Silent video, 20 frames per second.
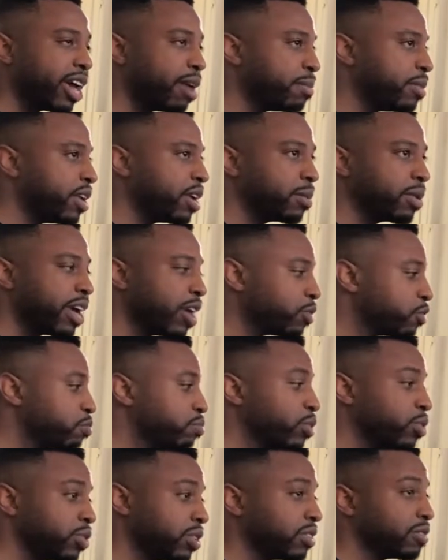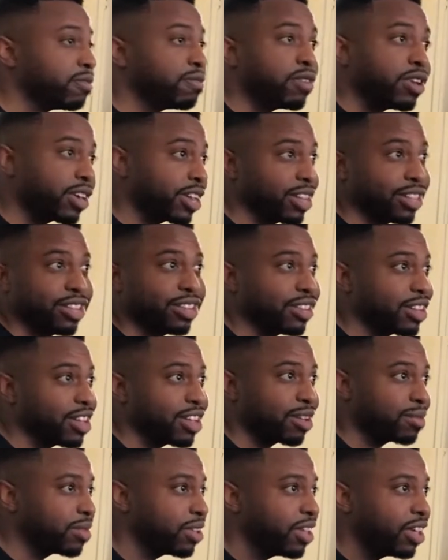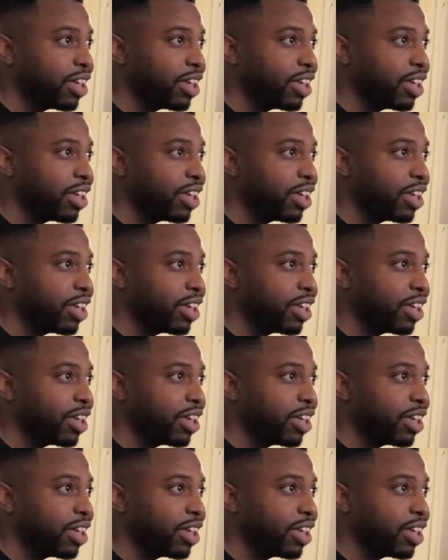not be able to. I was broke as fuck at the time.